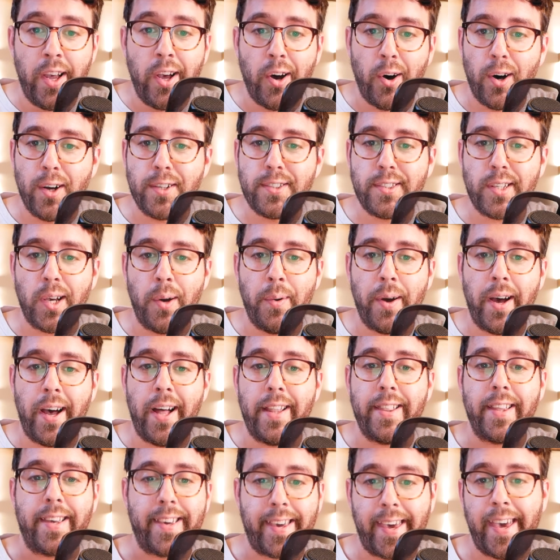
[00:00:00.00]
Also,
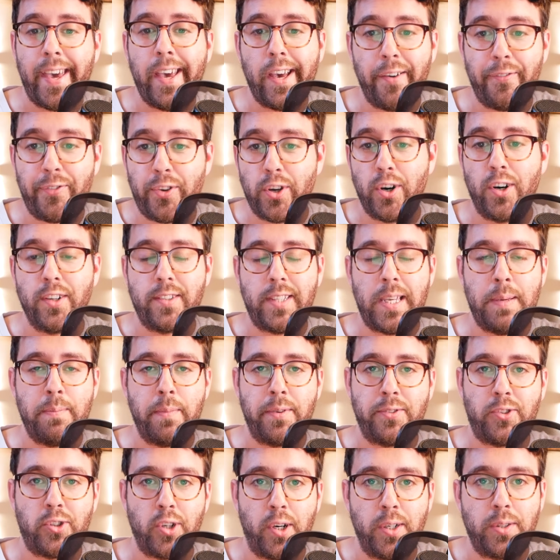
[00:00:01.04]
uh, the kit of your team
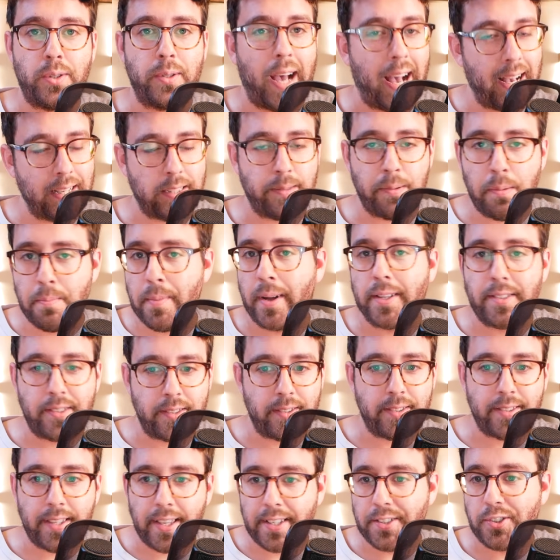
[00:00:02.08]
of choice, it has to be
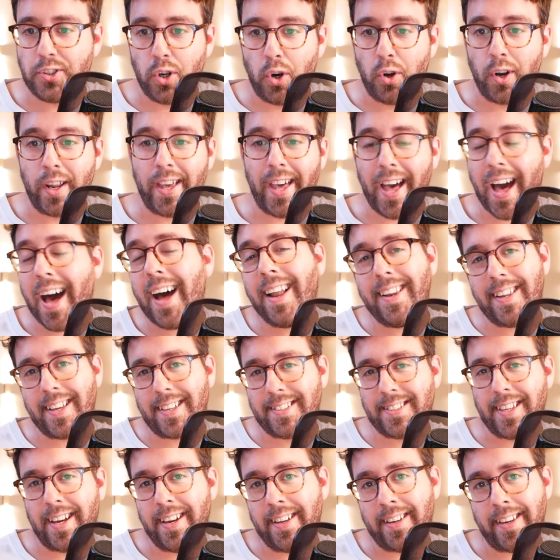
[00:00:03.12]
Manchester City, surely, and
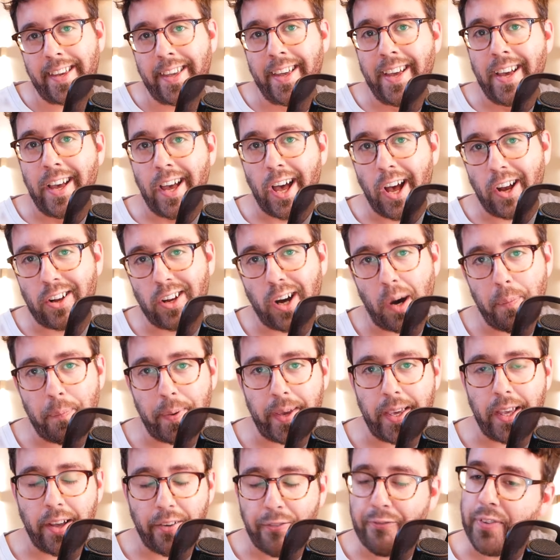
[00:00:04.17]
excitingly, a
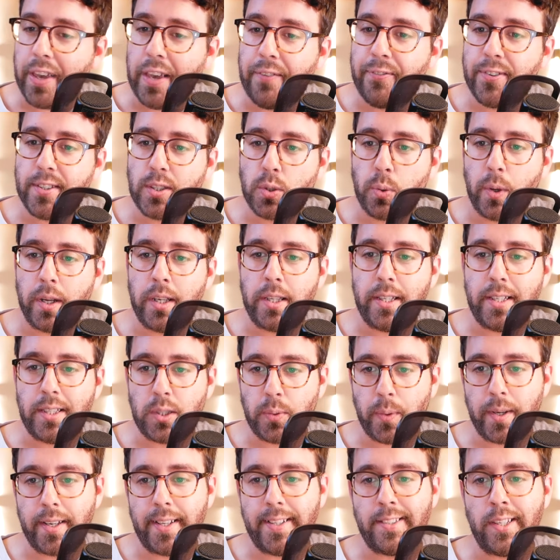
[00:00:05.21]
copy of FIFA
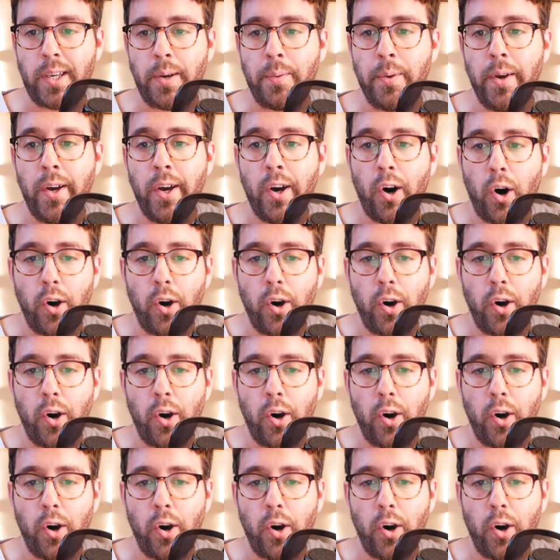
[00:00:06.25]
2022.